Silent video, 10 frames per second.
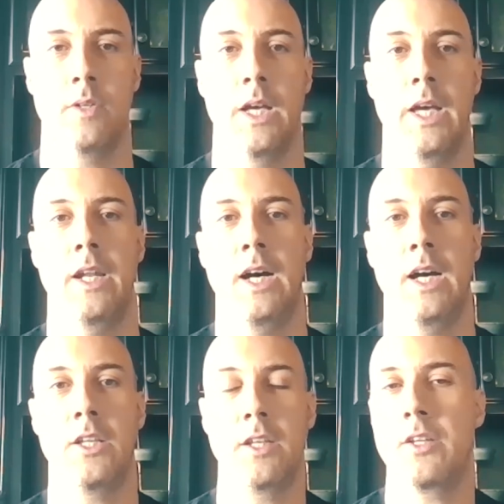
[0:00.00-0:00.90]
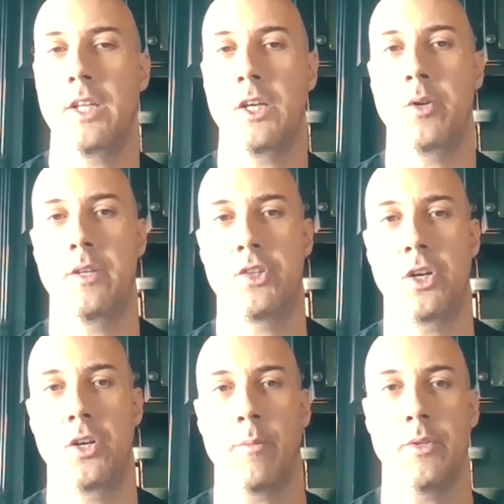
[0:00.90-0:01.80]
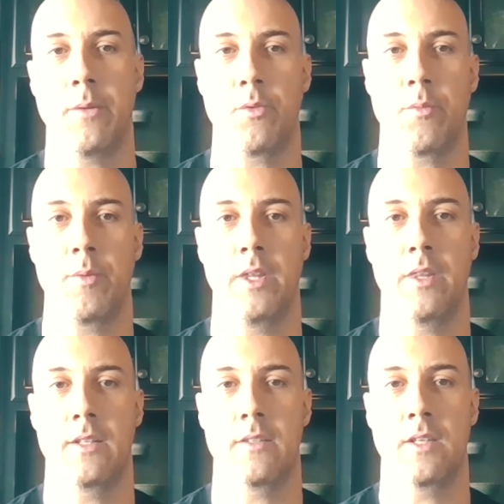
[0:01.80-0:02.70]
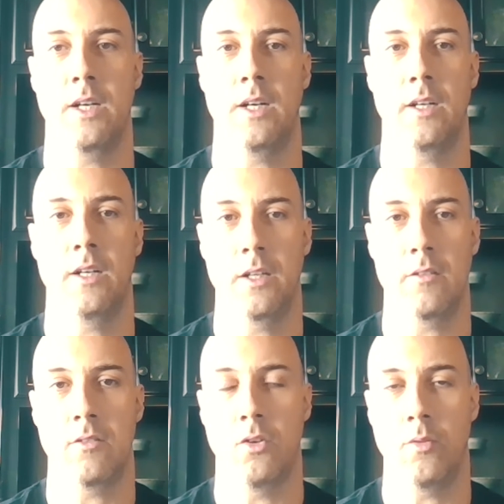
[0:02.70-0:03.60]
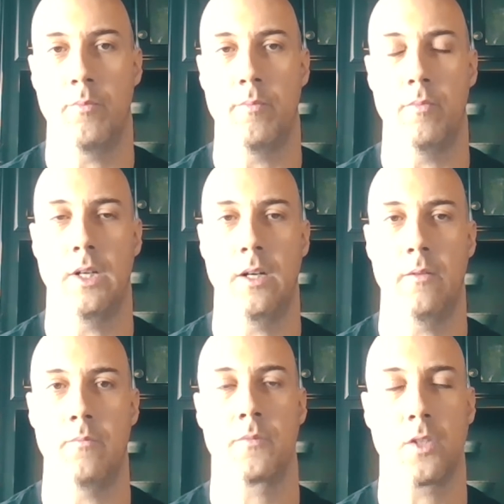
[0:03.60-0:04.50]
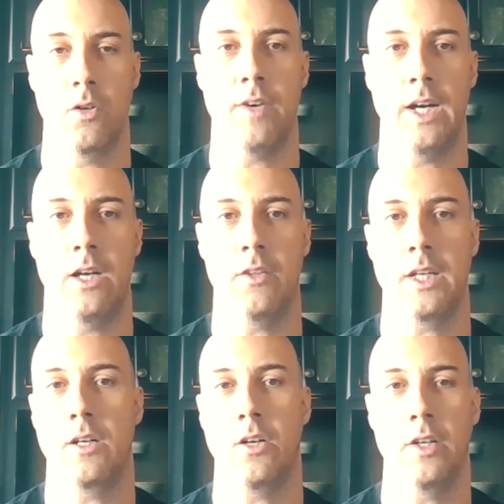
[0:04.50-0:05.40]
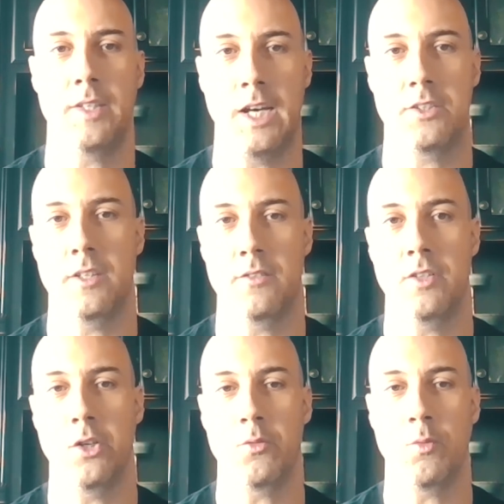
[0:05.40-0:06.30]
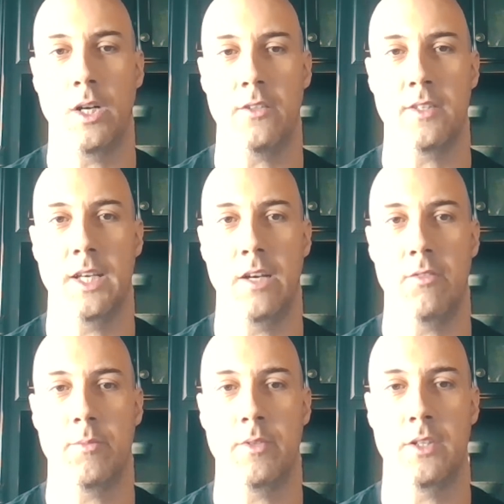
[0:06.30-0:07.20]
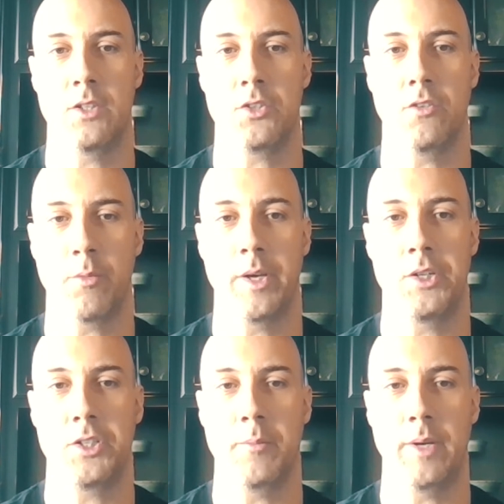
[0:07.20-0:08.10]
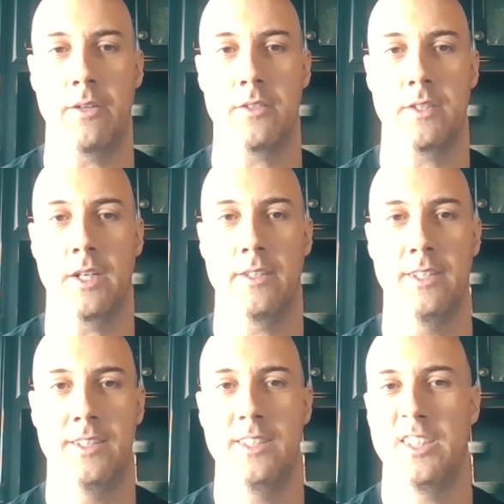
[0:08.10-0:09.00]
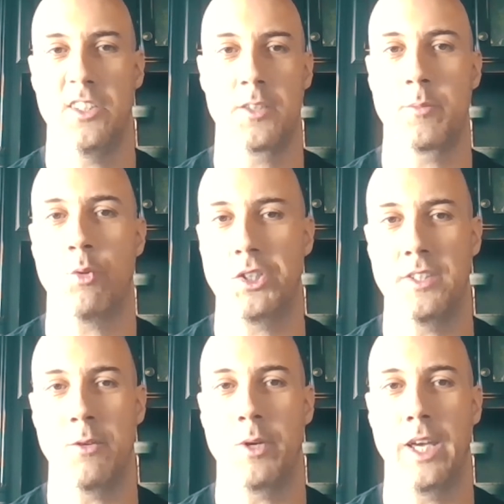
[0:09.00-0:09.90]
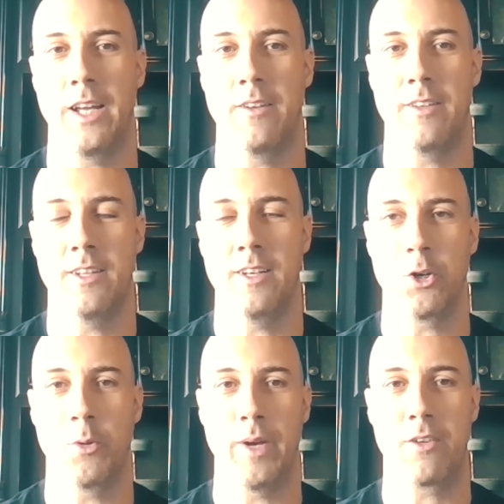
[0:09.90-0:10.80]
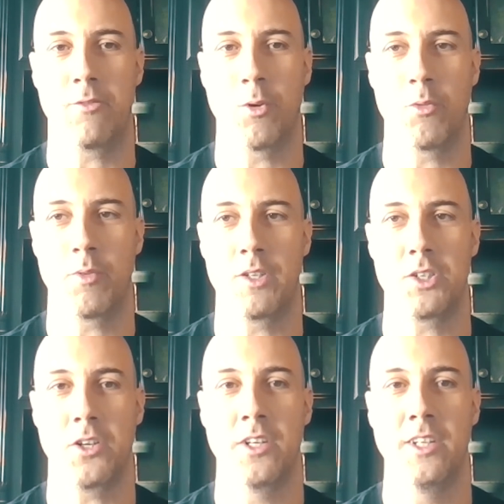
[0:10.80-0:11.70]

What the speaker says: Yeah. And the other day you had shared a couple tips with me that in a little file that I'll attach this video as well, so they have some additional information about just some questions that we had going back and forth with each other.